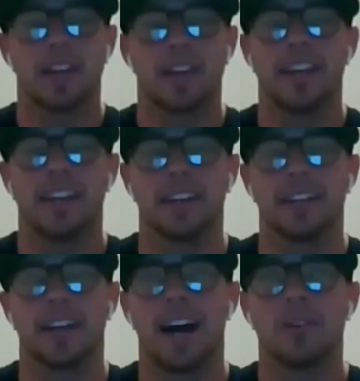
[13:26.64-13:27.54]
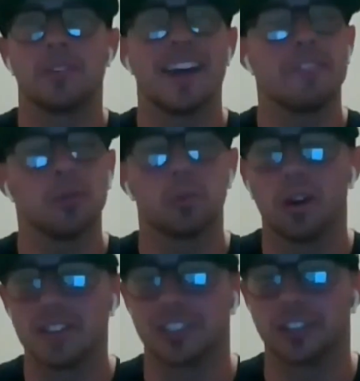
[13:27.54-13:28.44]
Hitting. I never
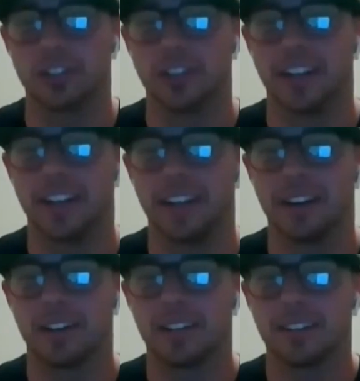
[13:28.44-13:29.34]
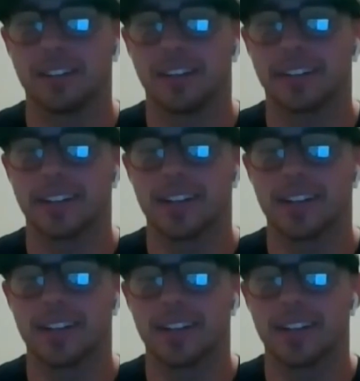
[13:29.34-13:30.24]
was a good hitter, I
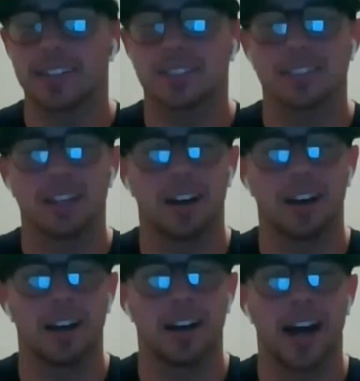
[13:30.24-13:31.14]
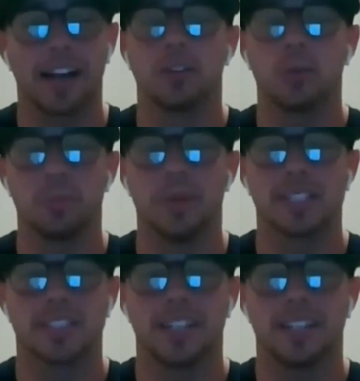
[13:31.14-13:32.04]
guess. Okay. I do miss
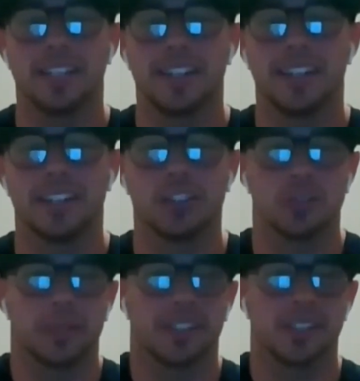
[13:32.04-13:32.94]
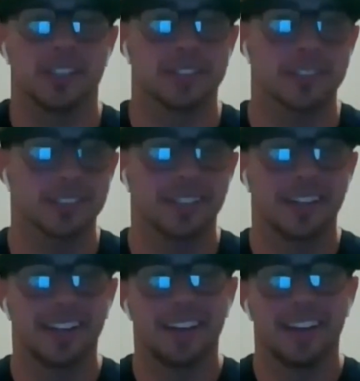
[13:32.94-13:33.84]
it just because,
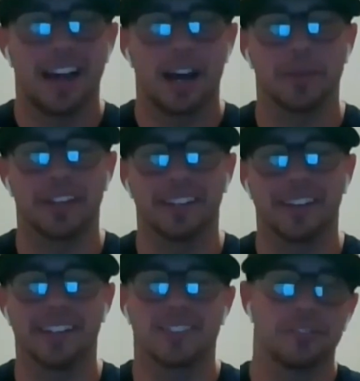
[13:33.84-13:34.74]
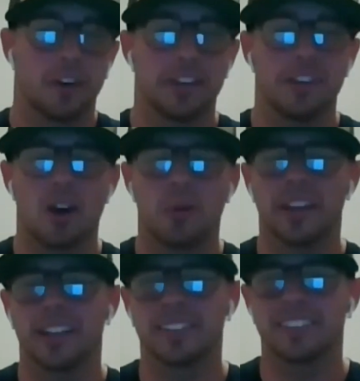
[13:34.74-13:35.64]
I mean, it's fun knowing